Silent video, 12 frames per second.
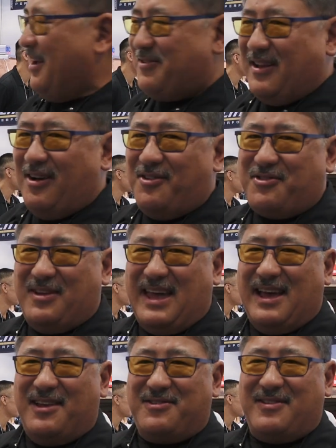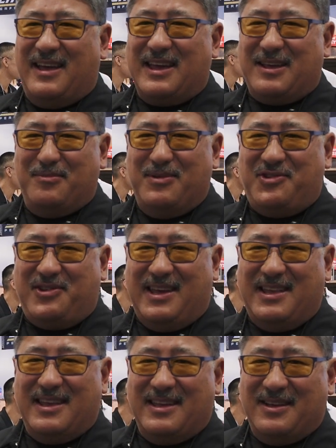housing also has like a
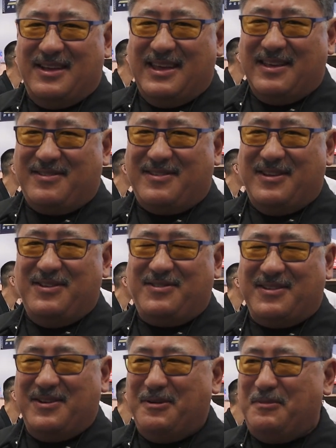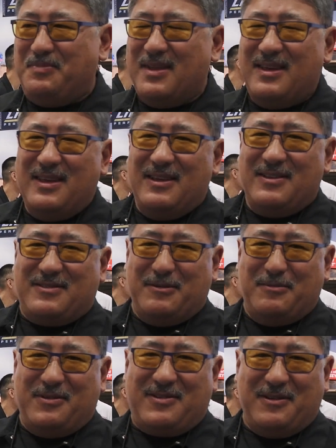machined exducer,
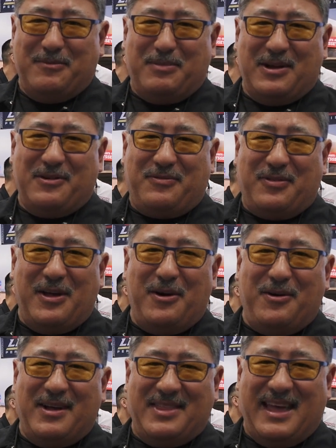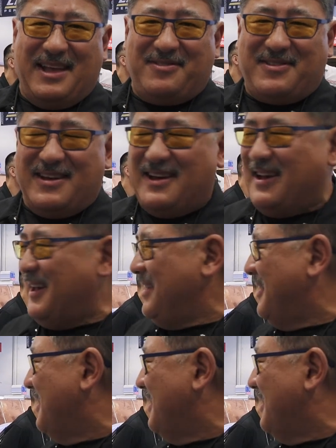some better flow on that side,